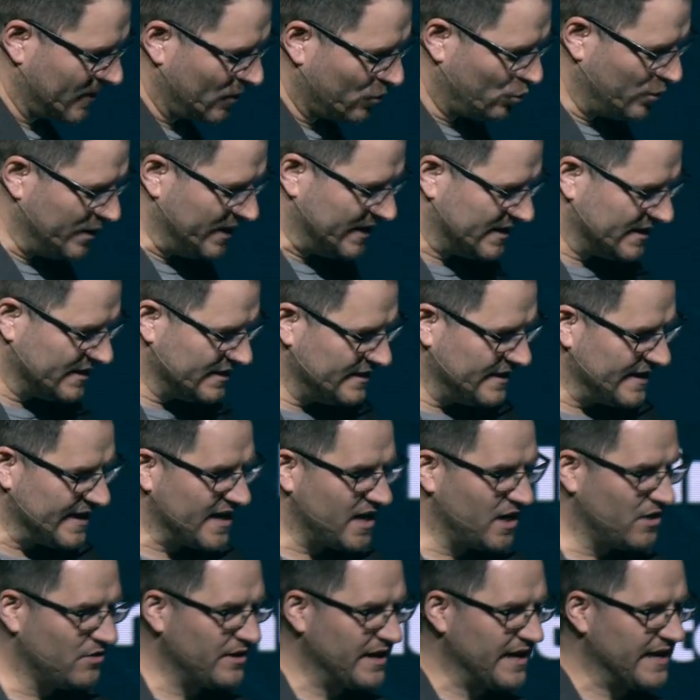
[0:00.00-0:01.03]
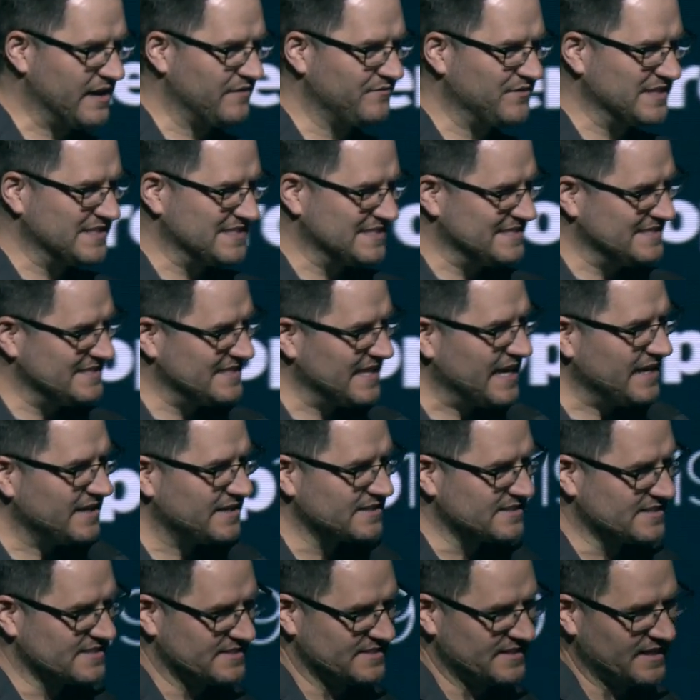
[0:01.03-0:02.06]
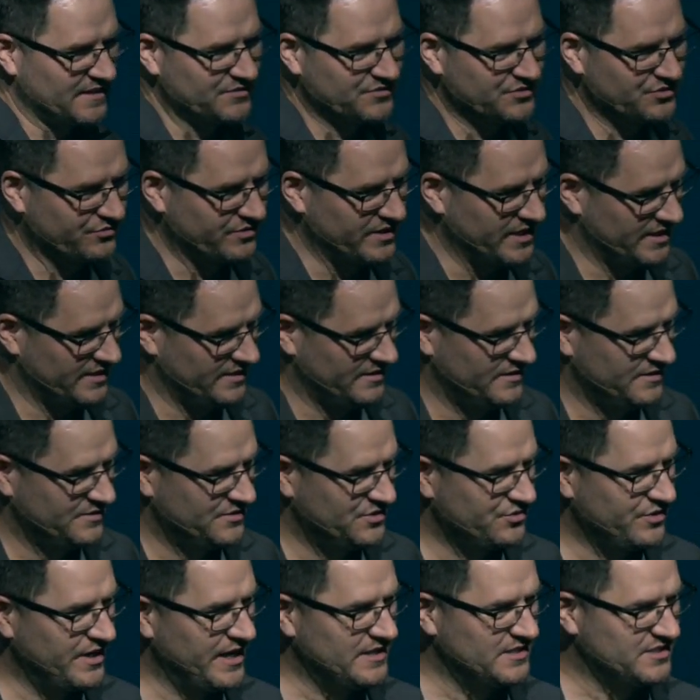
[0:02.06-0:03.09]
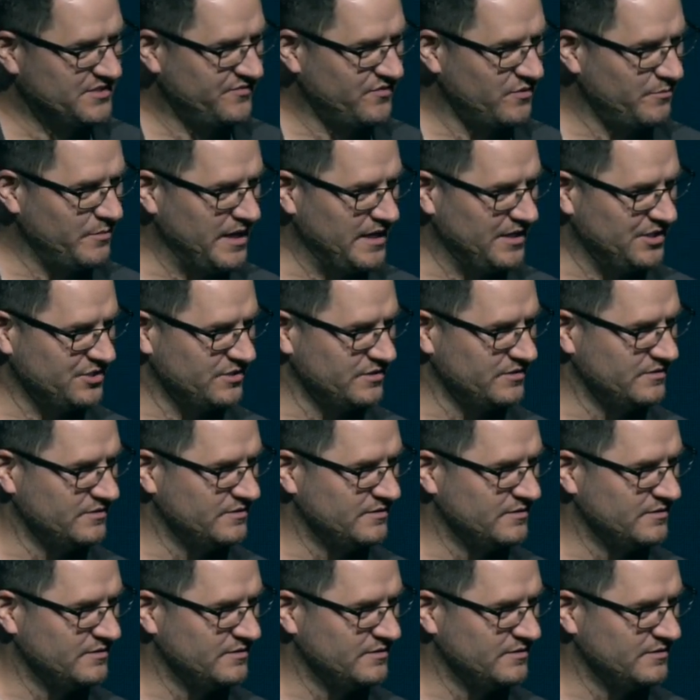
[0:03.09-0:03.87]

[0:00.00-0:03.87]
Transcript: we can now have a data-centric transformation